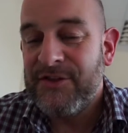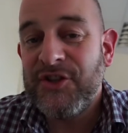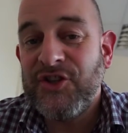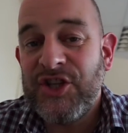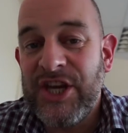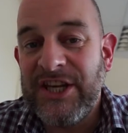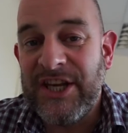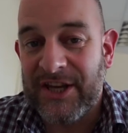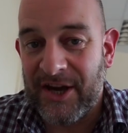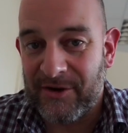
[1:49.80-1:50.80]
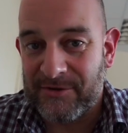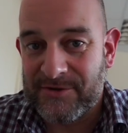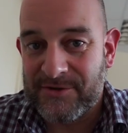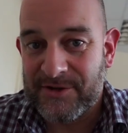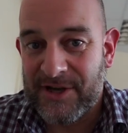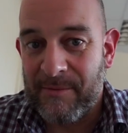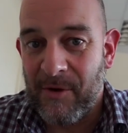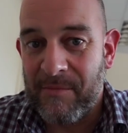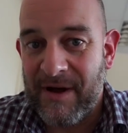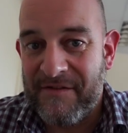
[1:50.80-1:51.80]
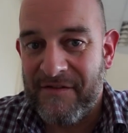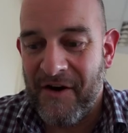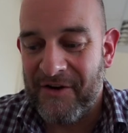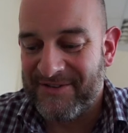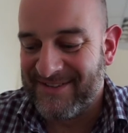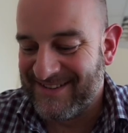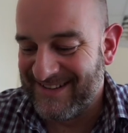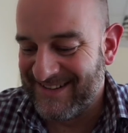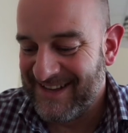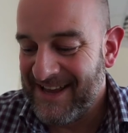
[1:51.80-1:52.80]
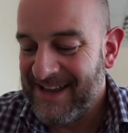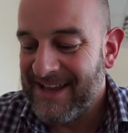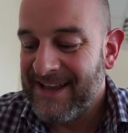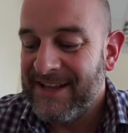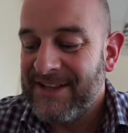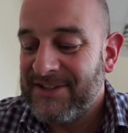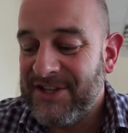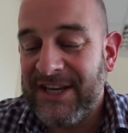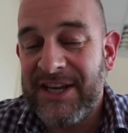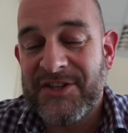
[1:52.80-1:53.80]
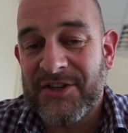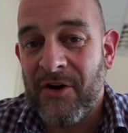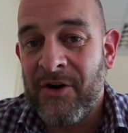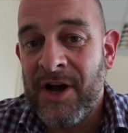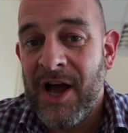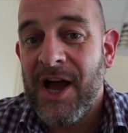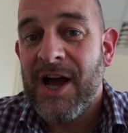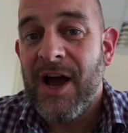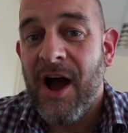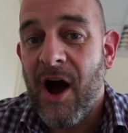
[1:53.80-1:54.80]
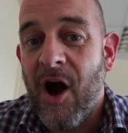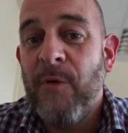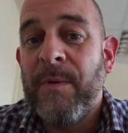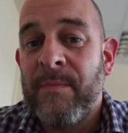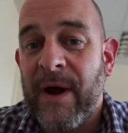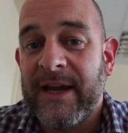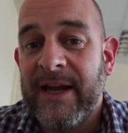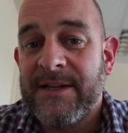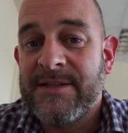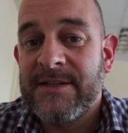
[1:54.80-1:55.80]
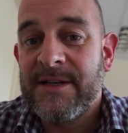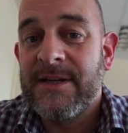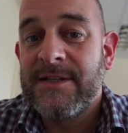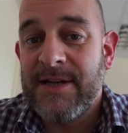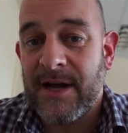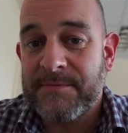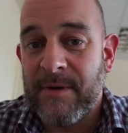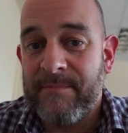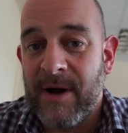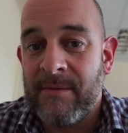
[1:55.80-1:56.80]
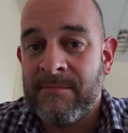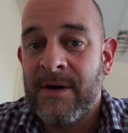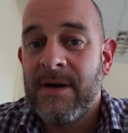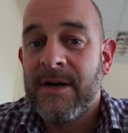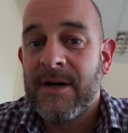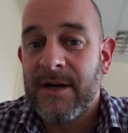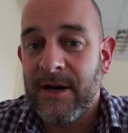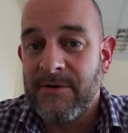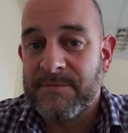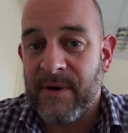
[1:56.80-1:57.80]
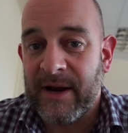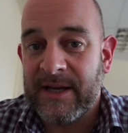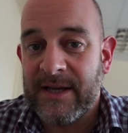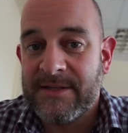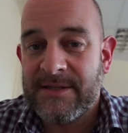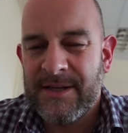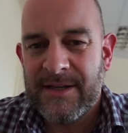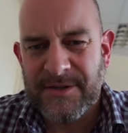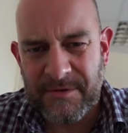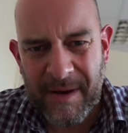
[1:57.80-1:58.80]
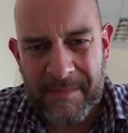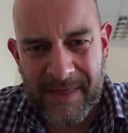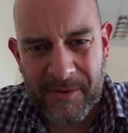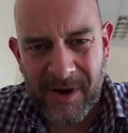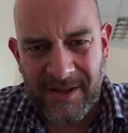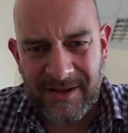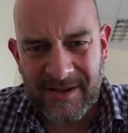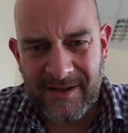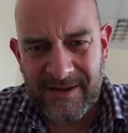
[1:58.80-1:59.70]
the Cheeky Girls come on my phone. Cheeky song, open brackets, touch my bum, close brackets. Do you remember that one?